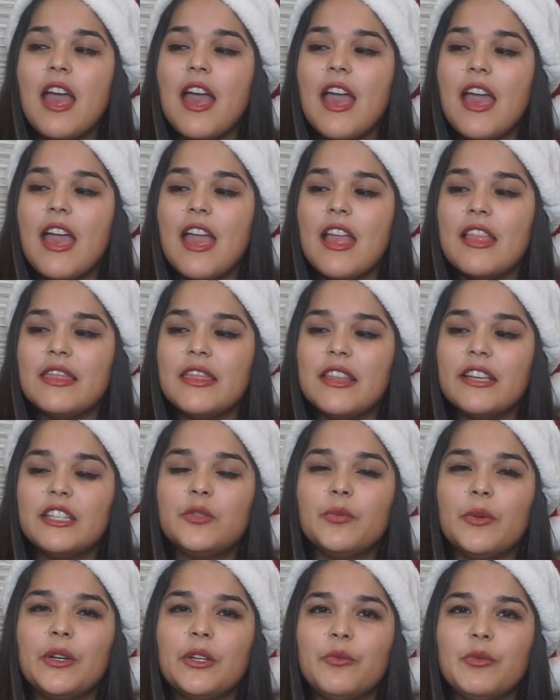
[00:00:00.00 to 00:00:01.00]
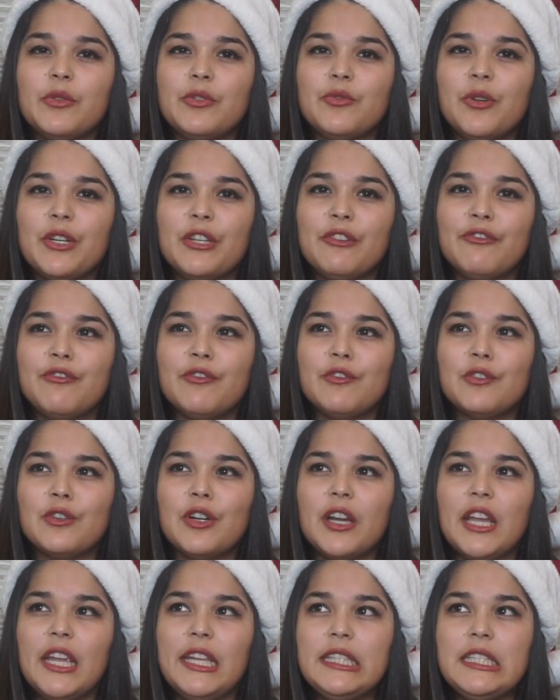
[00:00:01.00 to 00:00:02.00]
and this one was running
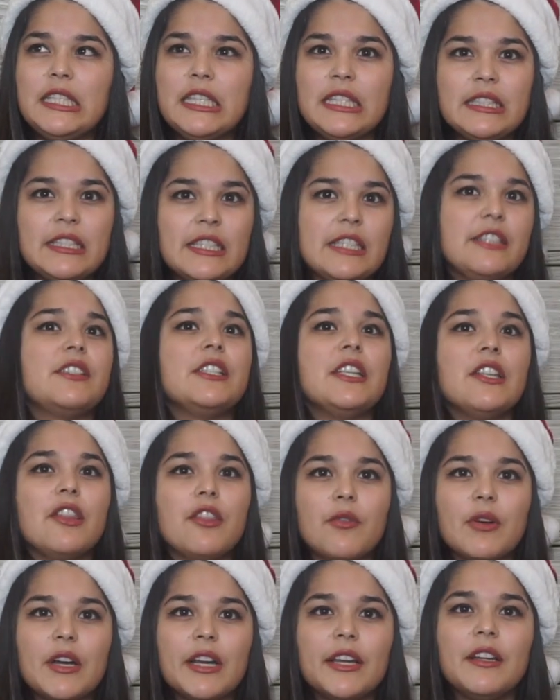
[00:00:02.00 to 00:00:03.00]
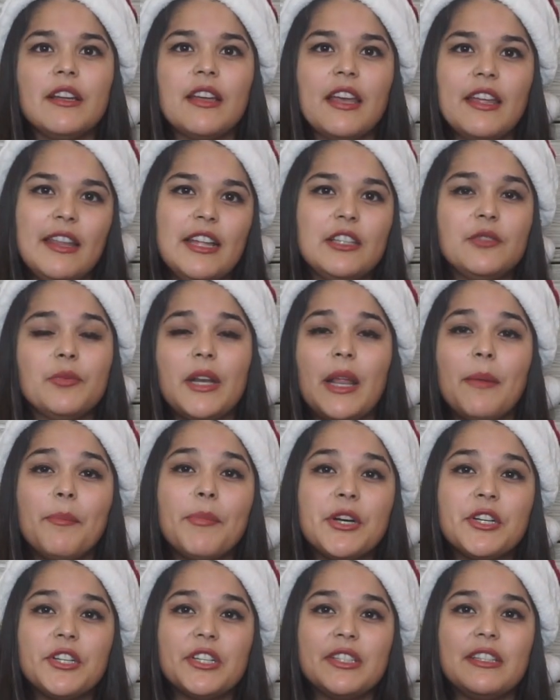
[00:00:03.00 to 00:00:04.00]
for $18.63, and that's what I
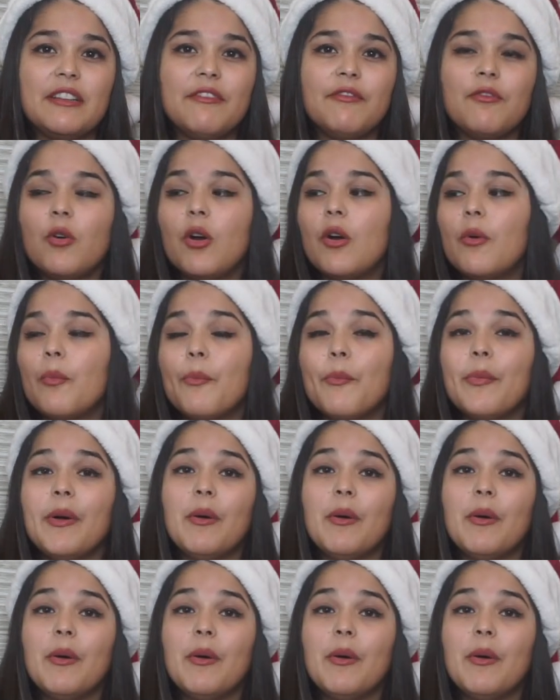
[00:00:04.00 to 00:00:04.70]
purchased it for.